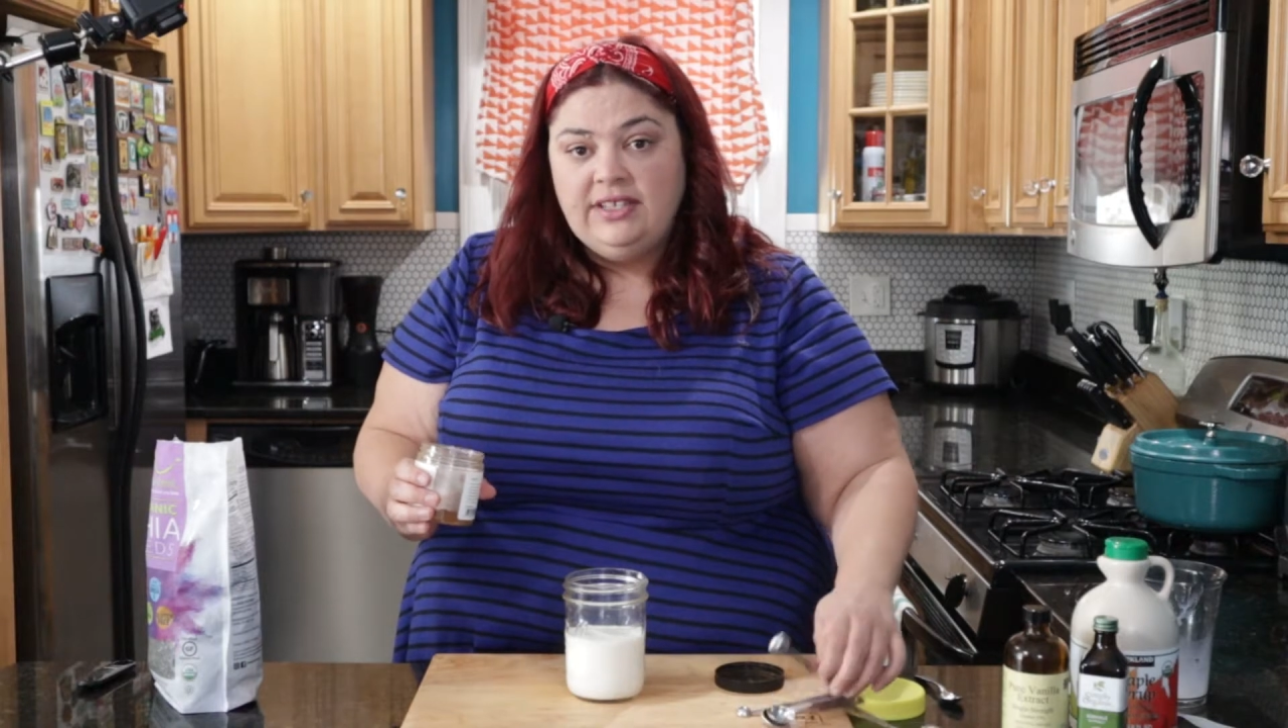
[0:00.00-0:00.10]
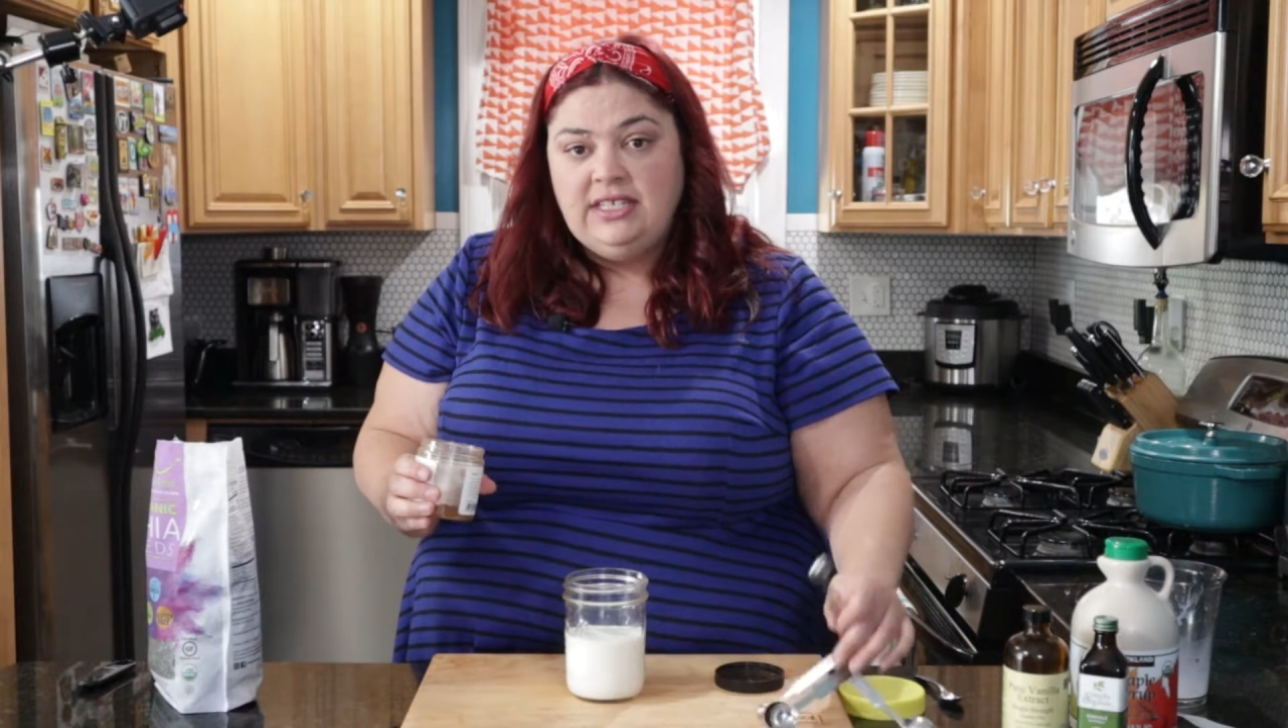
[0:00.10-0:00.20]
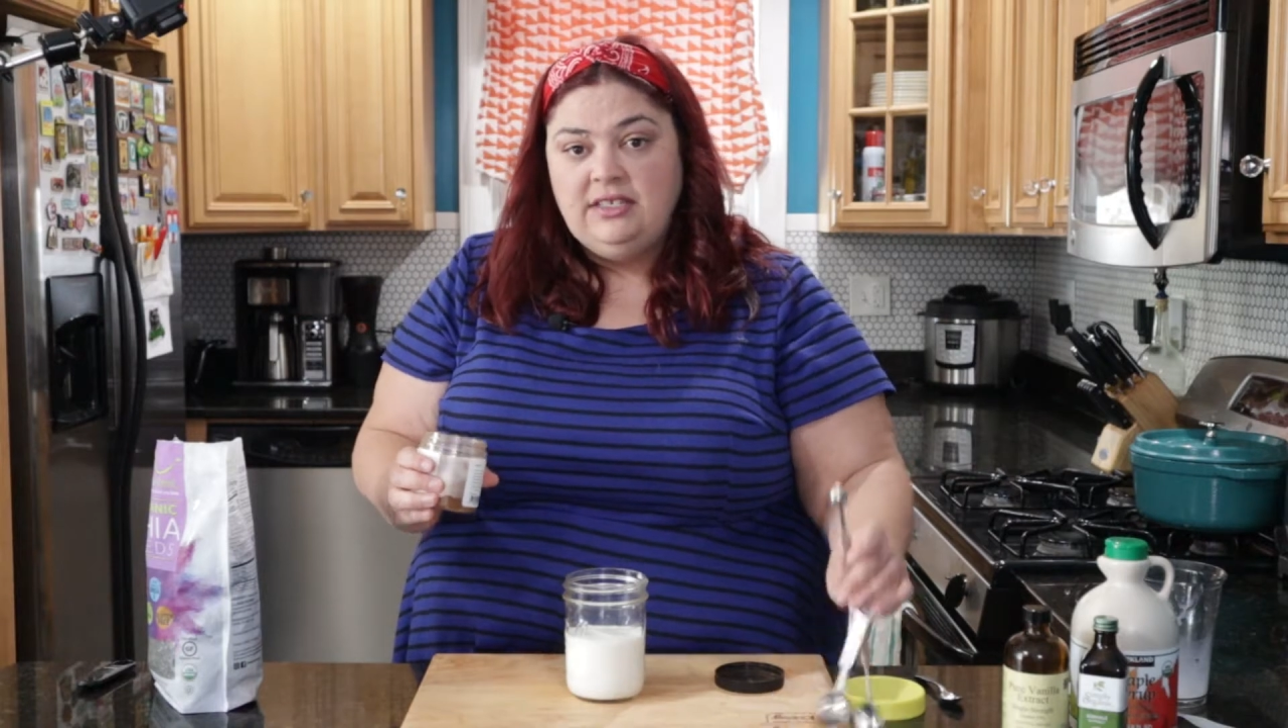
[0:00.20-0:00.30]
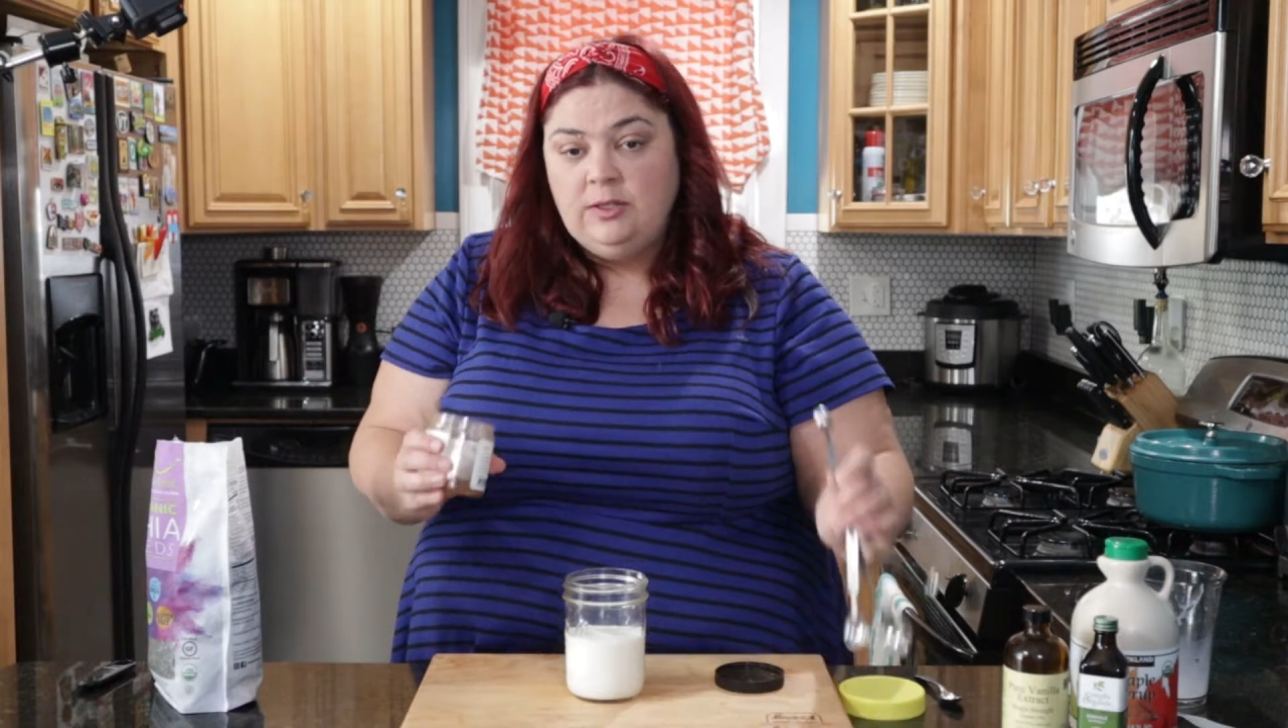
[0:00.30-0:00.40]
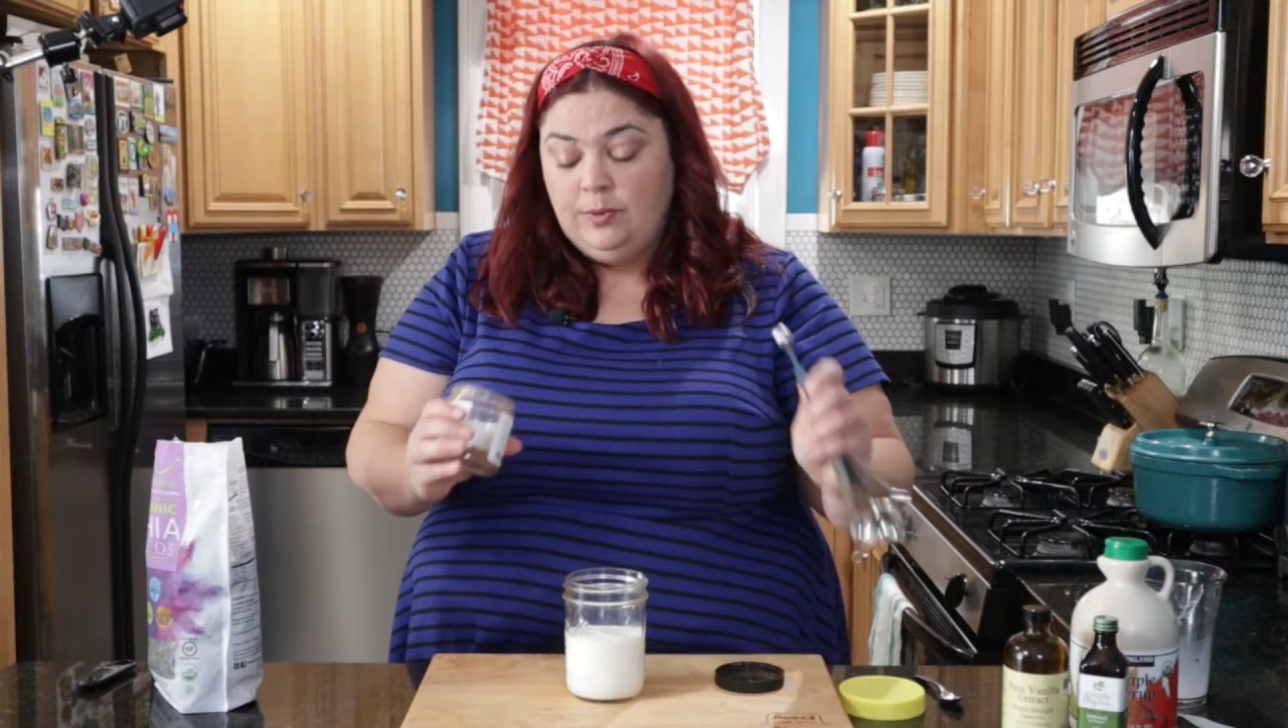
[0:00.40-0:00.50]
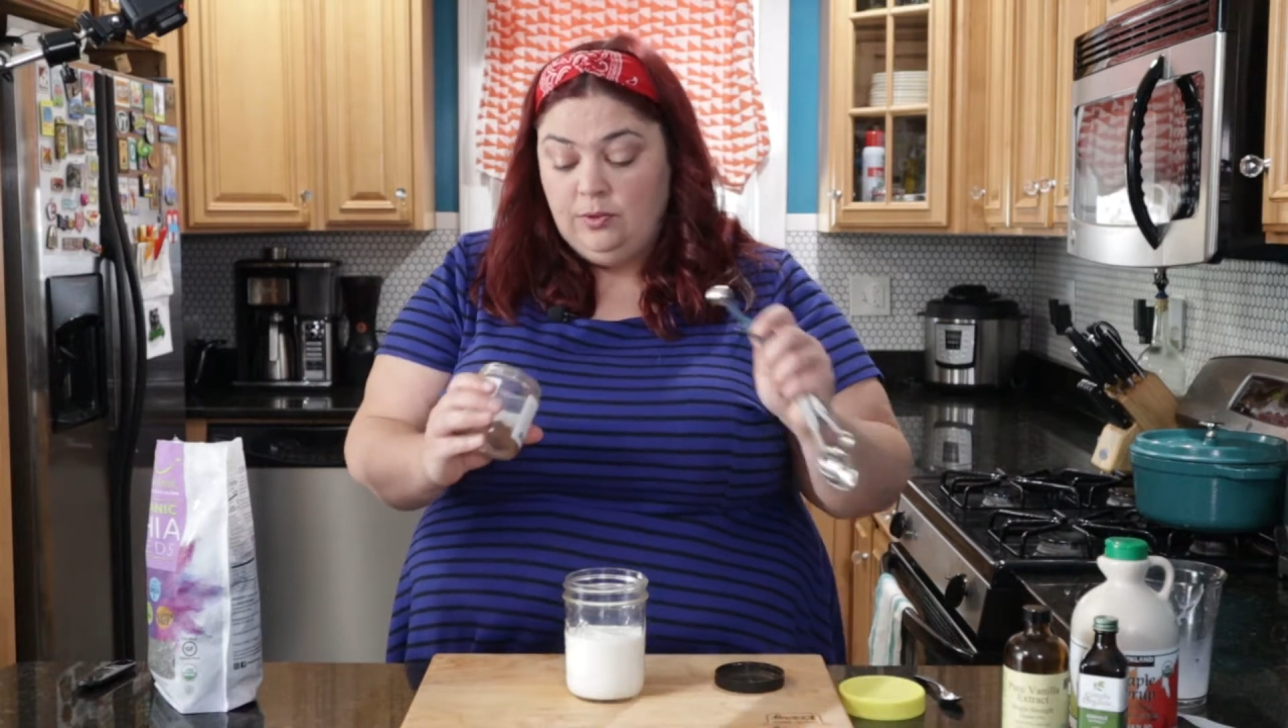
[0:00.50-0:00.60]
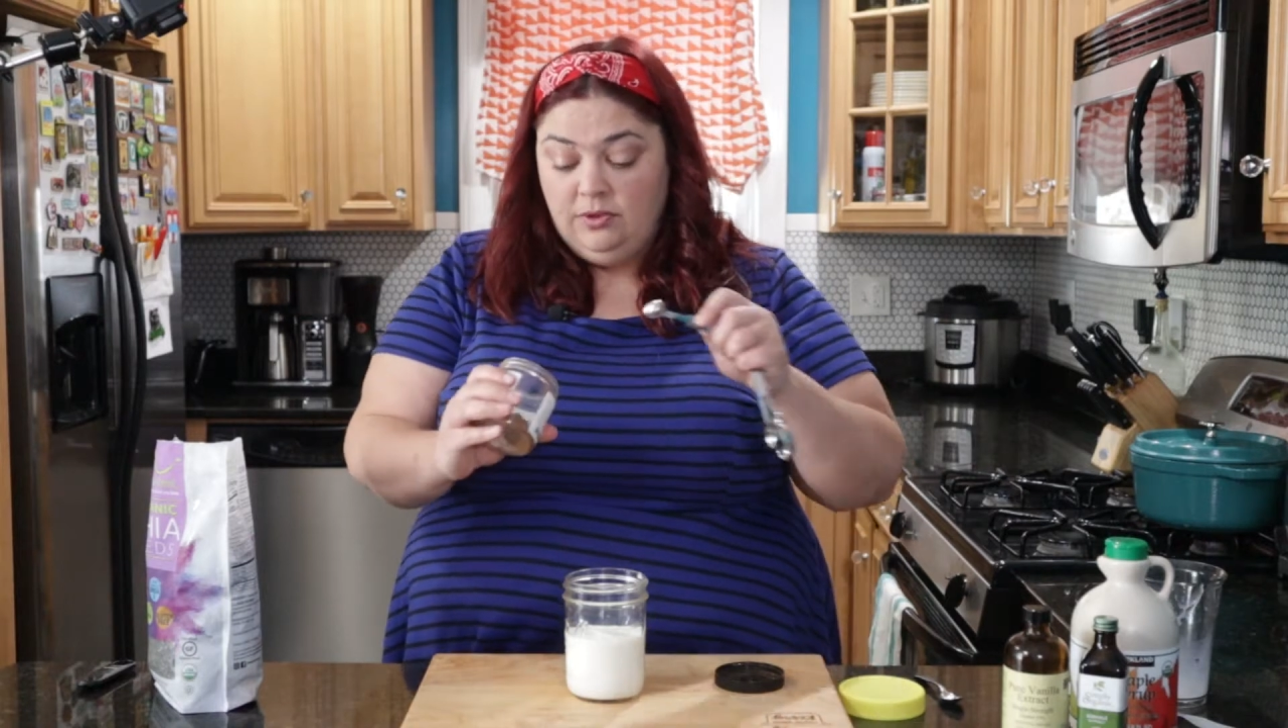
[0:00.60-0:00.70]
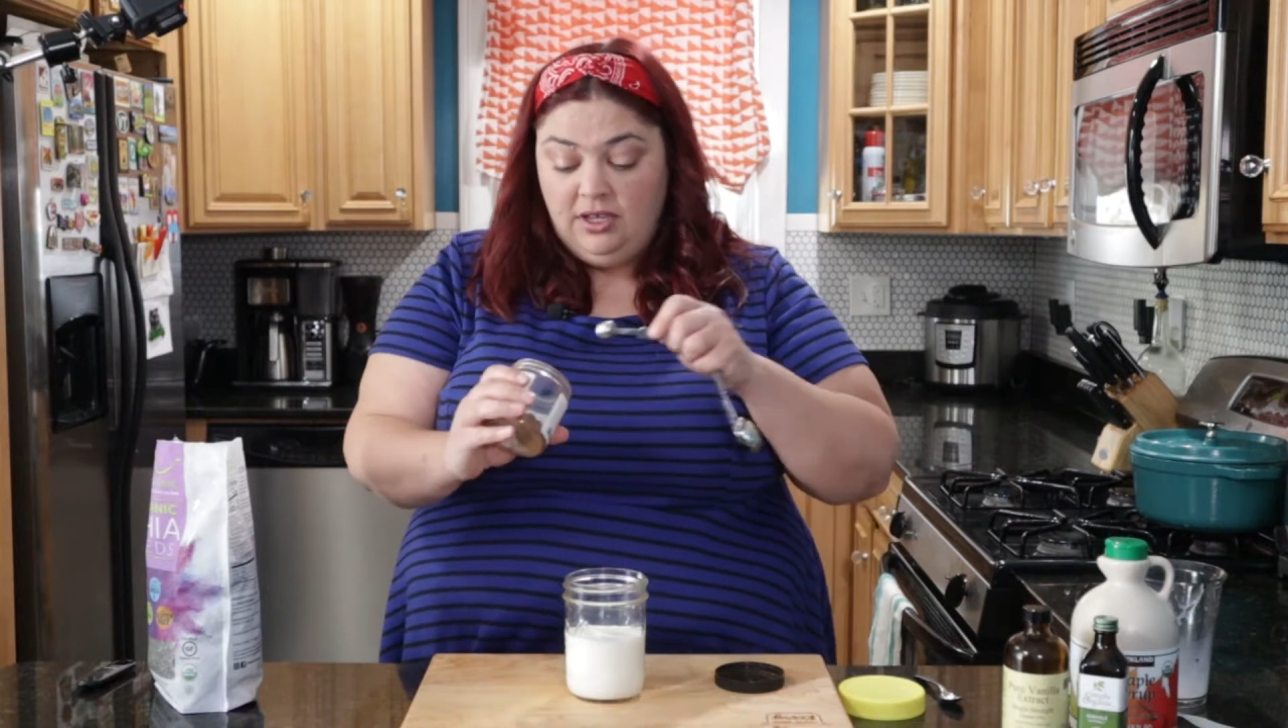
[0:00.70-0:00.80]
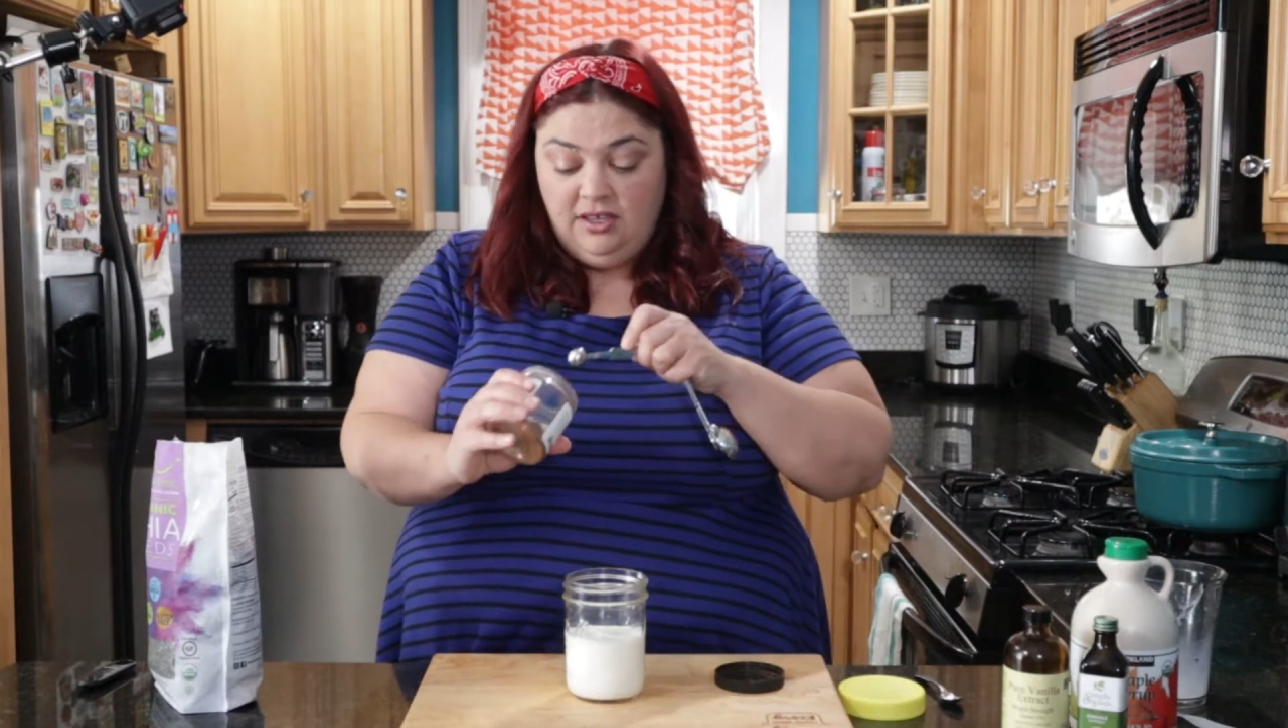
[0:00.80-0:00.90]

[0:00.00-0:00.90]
a teaspoon